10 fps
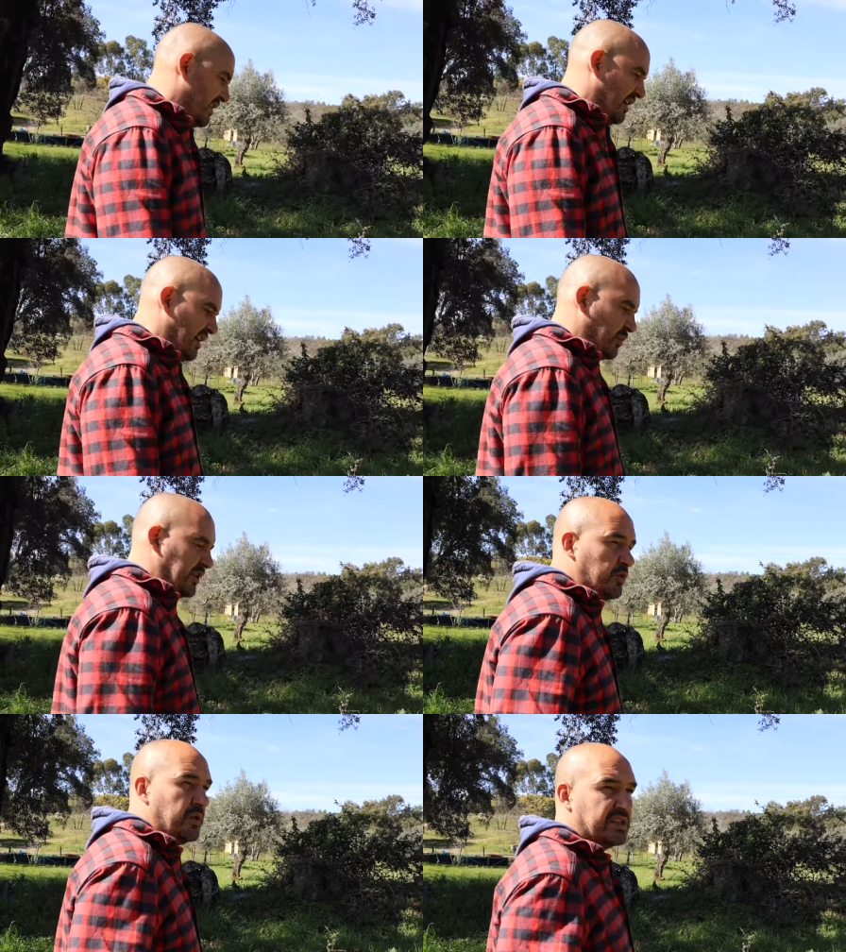Uh,
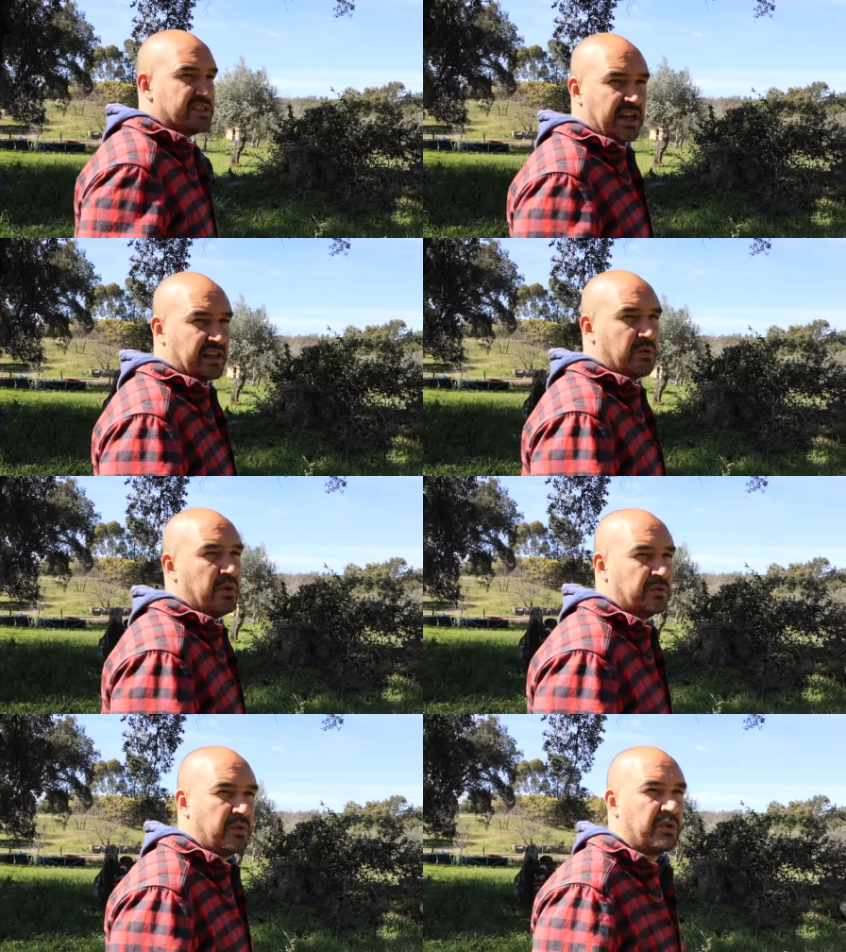we knew exactly
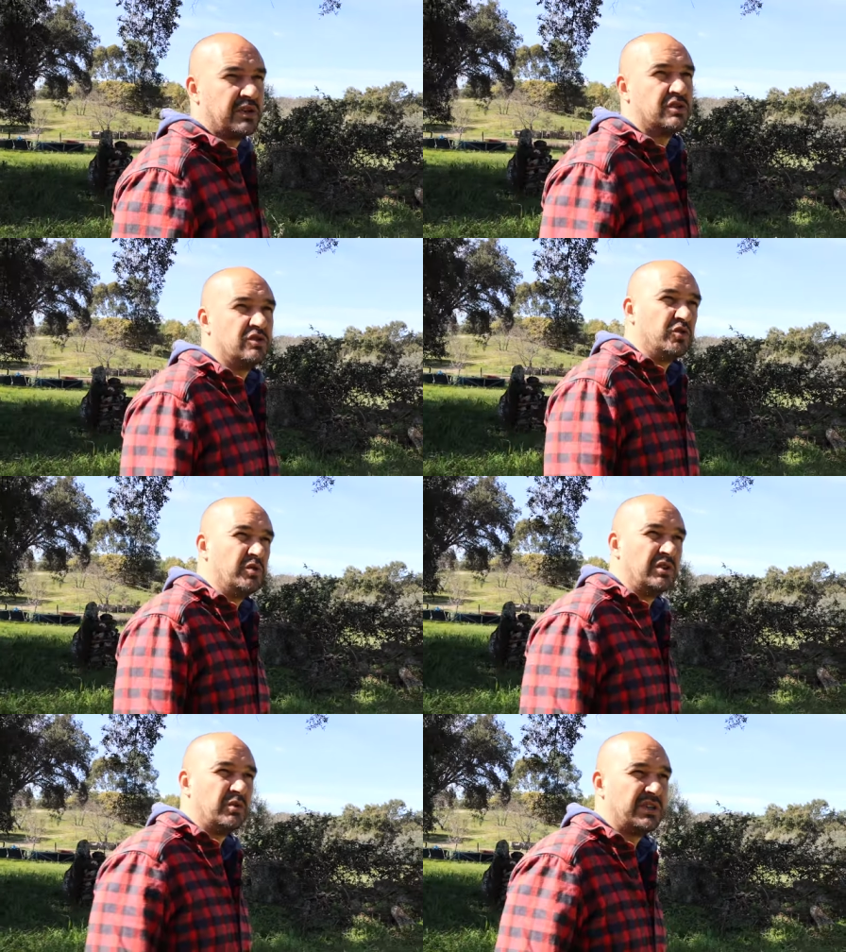what we wanted to do,
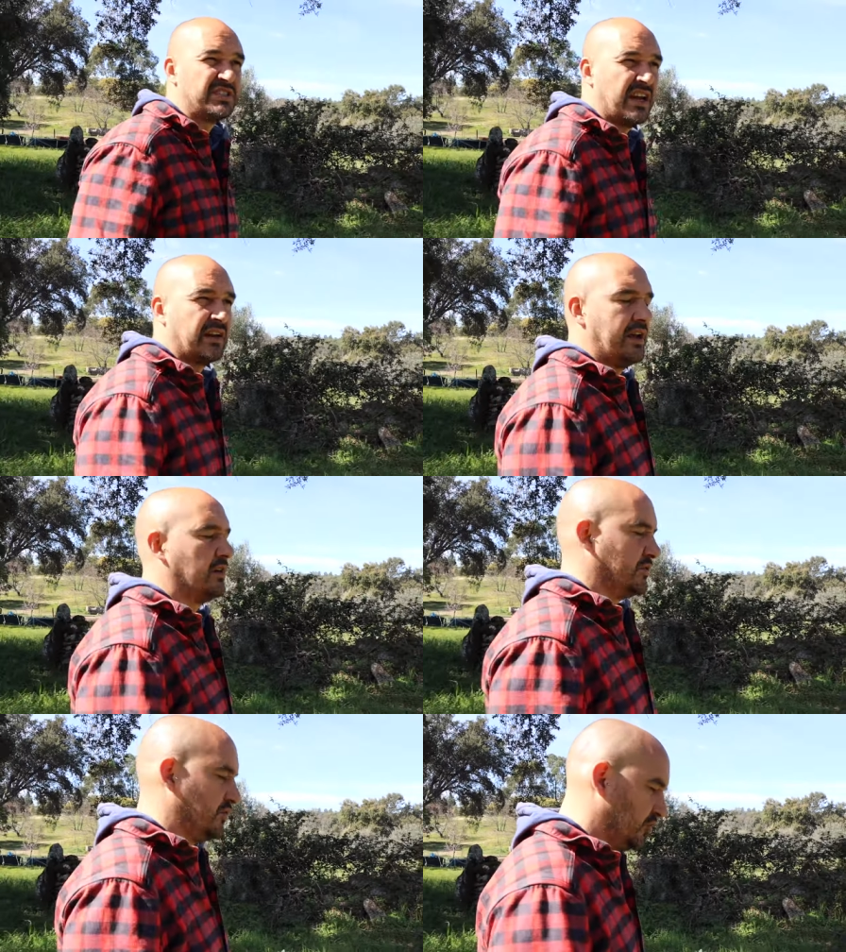we knew exactly
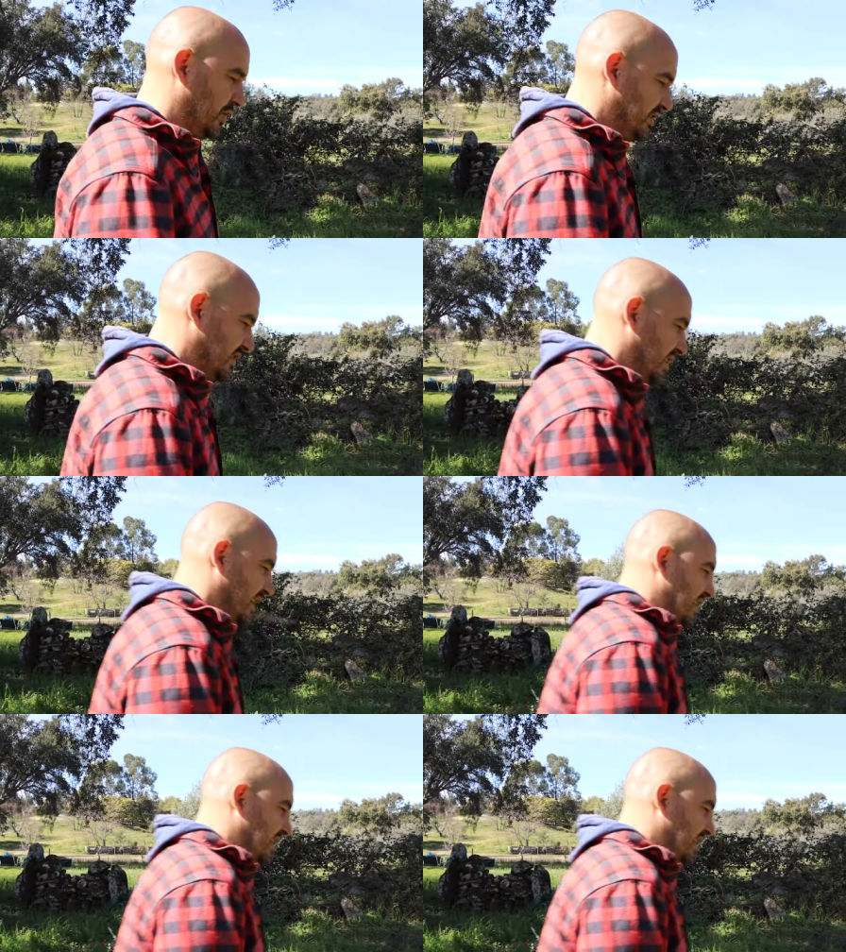how to do it.